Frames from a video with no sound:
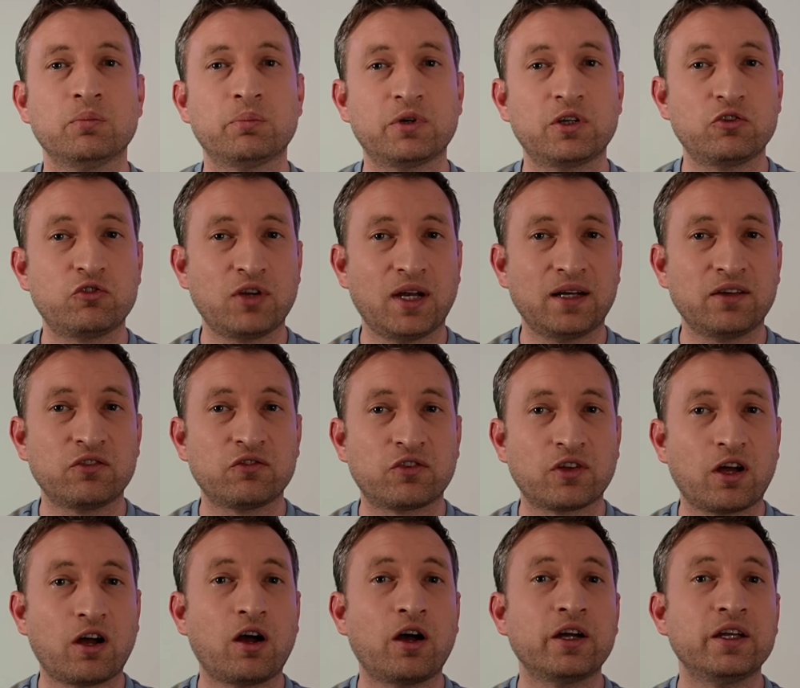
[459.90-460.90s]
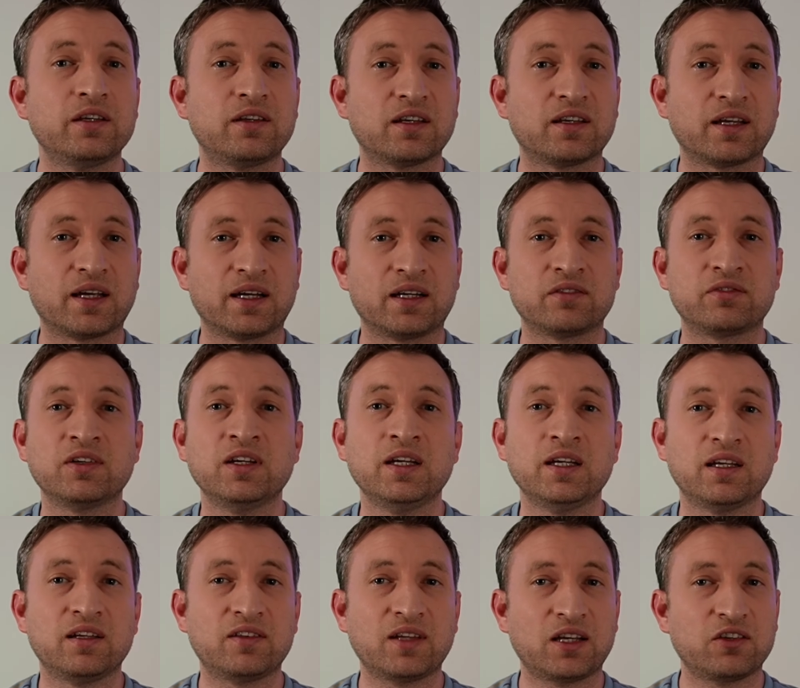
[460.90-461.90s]
but a challenge that I did have
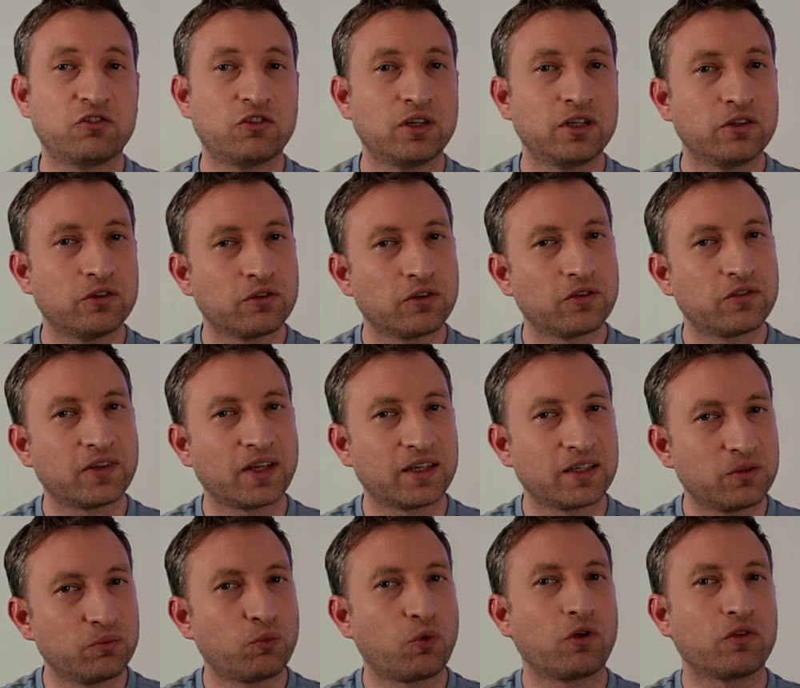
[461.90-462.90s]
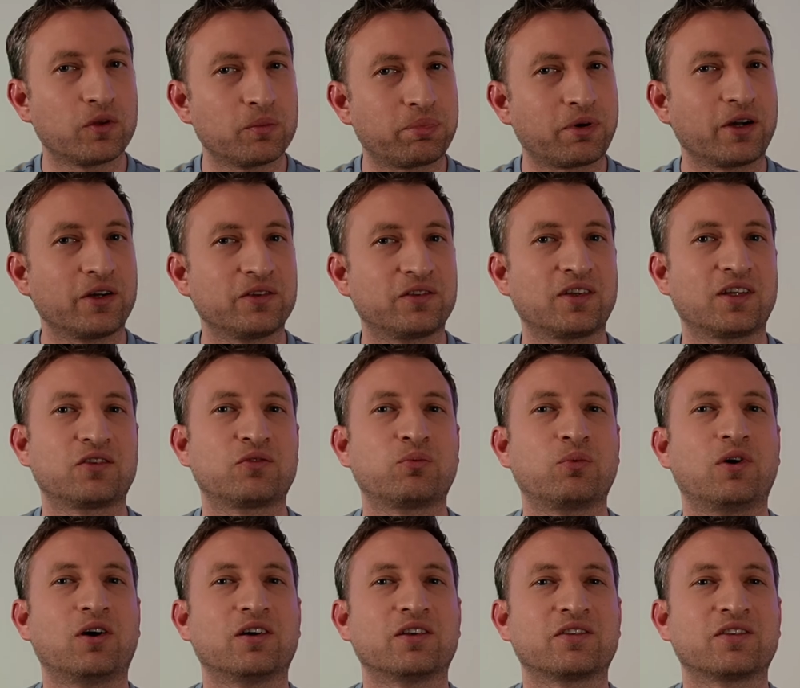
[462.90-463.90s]
is actually understanding what the process
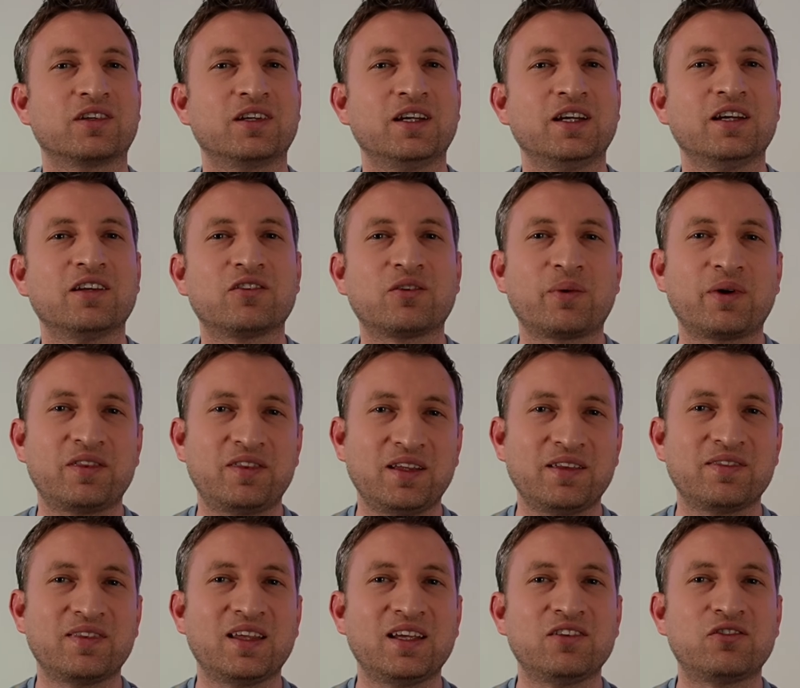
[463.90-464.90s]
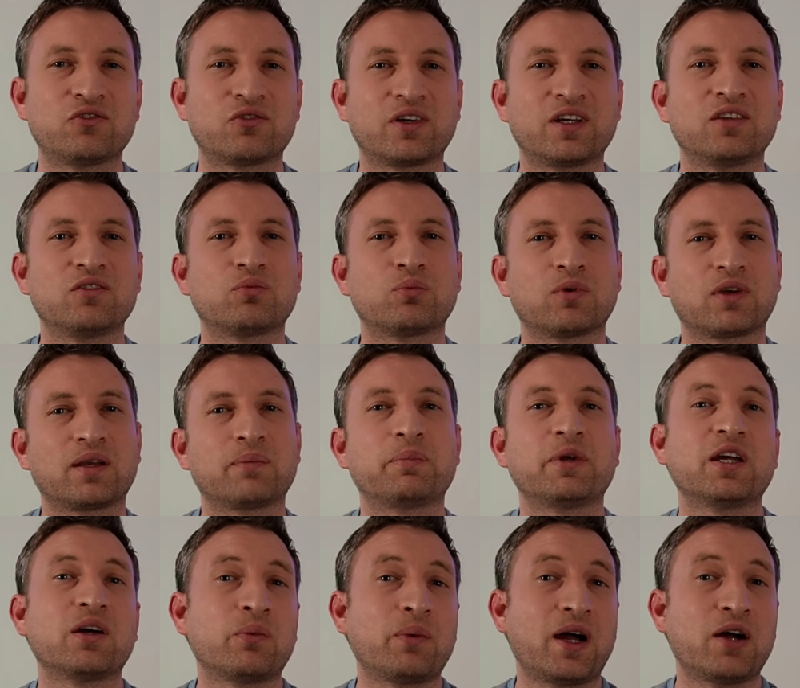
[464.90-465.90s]
was. So I think these screens will
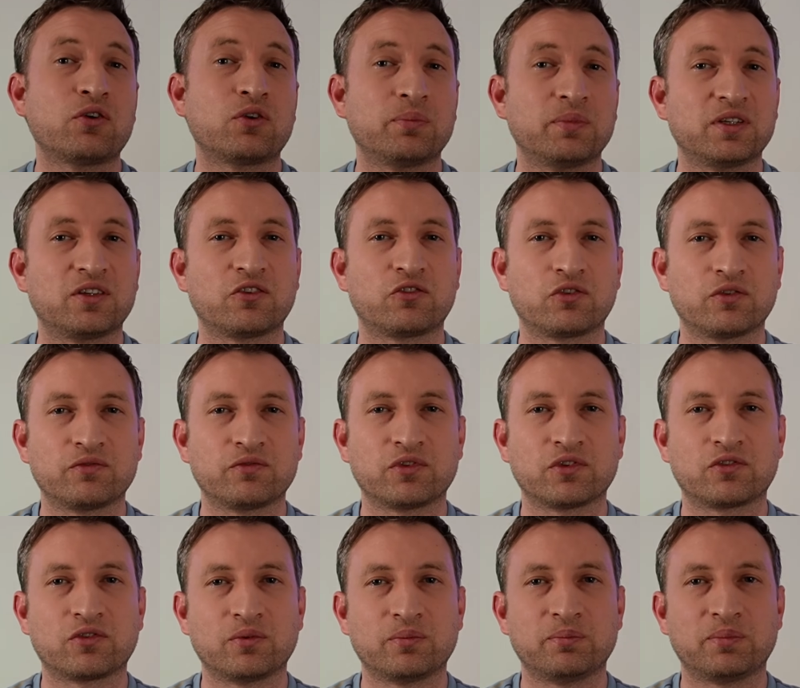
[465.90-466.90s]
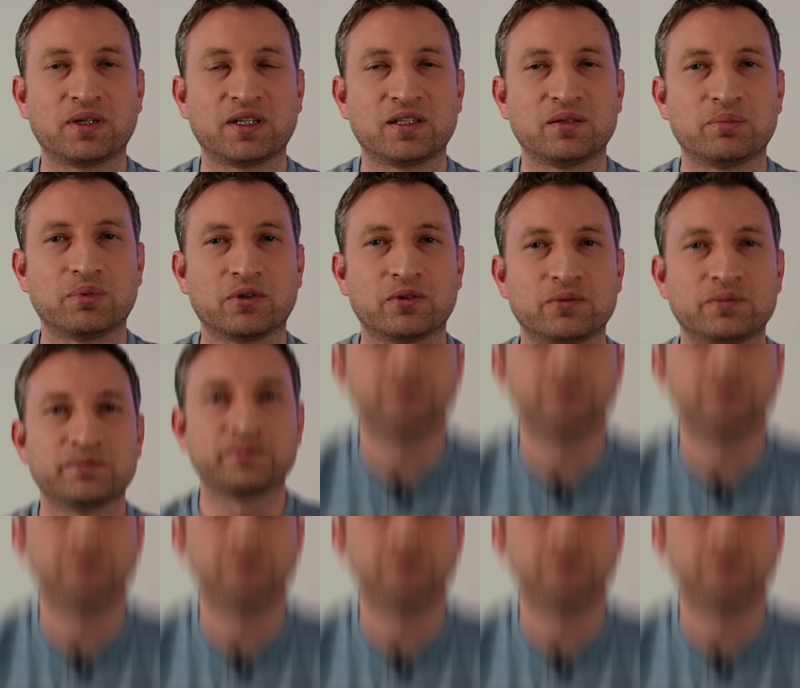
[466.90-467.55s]
be a welcome addition for some people.